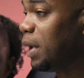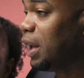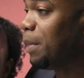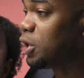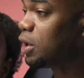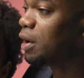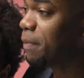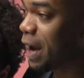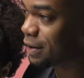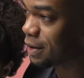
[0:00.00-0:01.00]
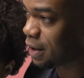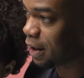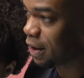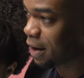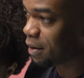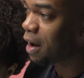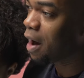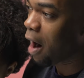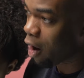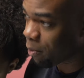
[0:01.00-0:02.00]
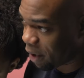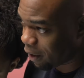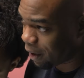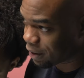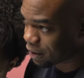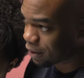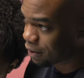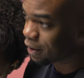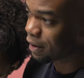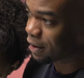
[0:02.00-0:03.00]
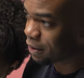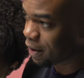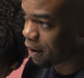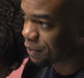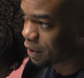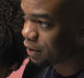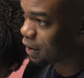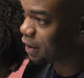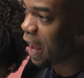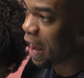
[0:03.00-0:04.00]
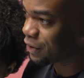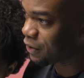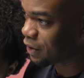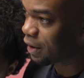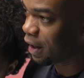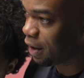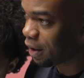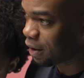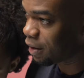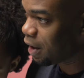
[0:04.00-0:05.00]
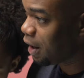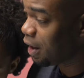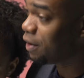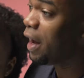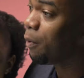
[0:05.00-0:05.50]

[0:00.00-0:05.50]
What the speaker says: being able to look back to say that our parents took the steps and took the actions that they needed, and they